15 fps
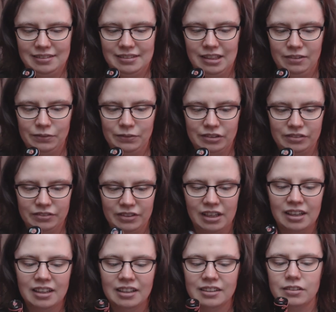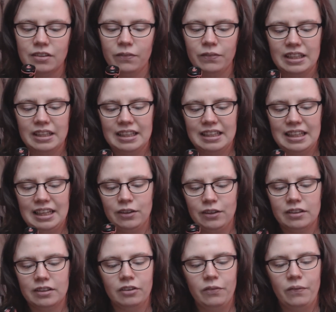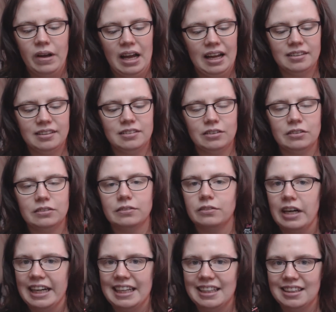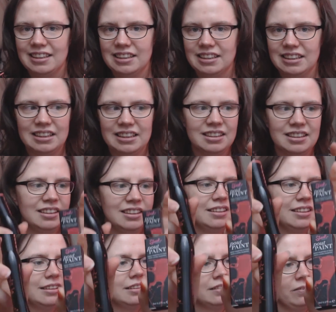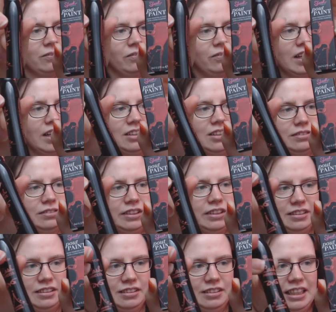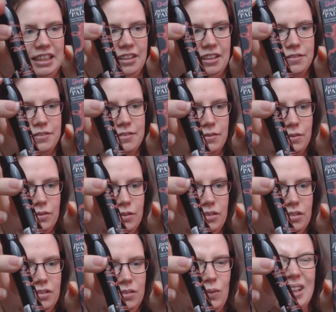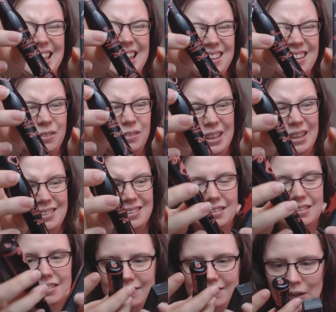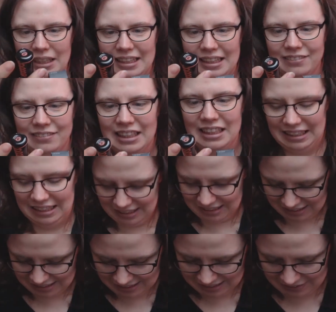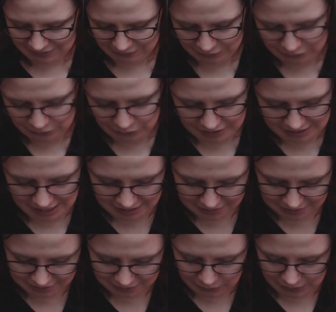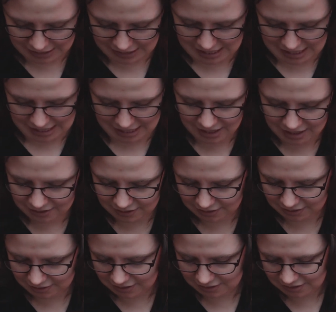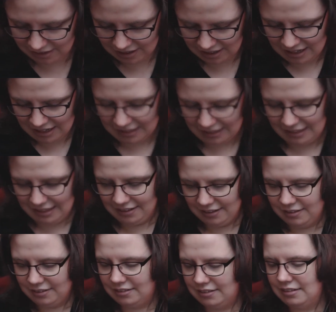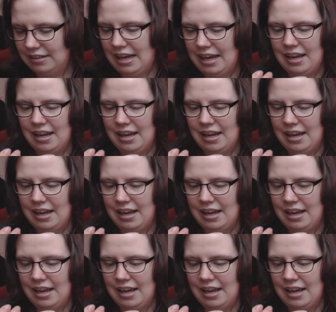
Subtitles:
in terms of something that you could buy sort of regularly and not feel like you've wasted your money, really. So that's quite nice. This